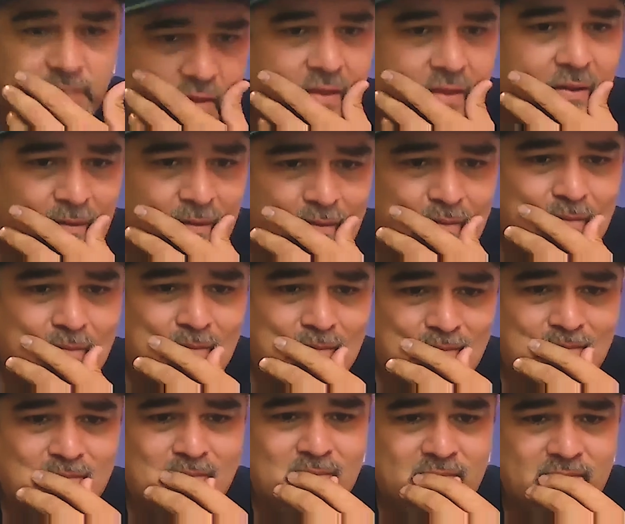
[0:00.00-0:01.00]
it's like
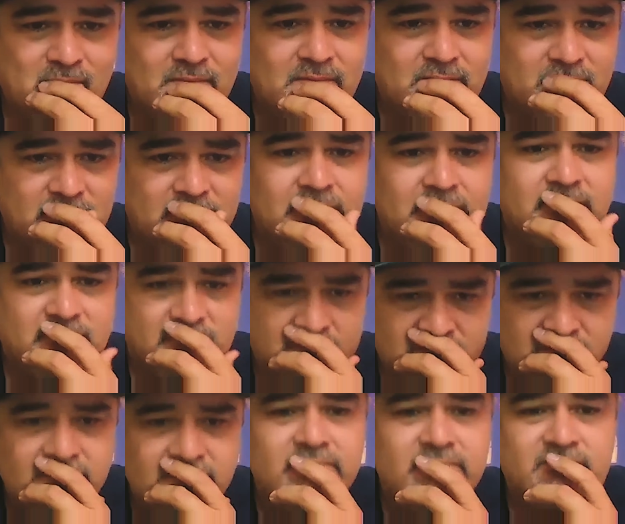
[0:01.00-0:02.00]
12 to
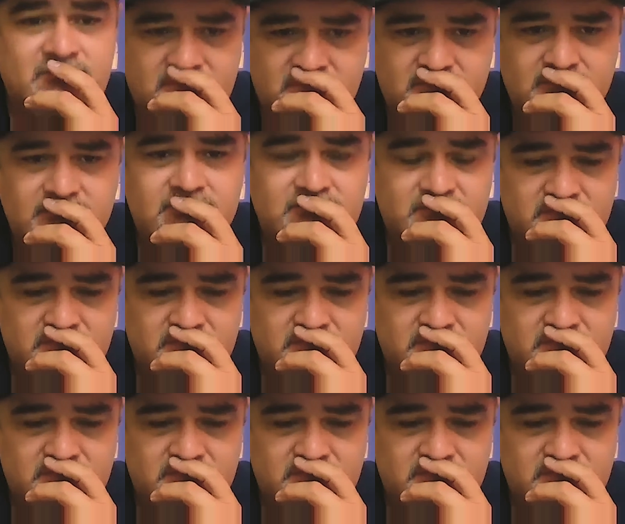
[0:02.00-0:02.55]
15 minutes long.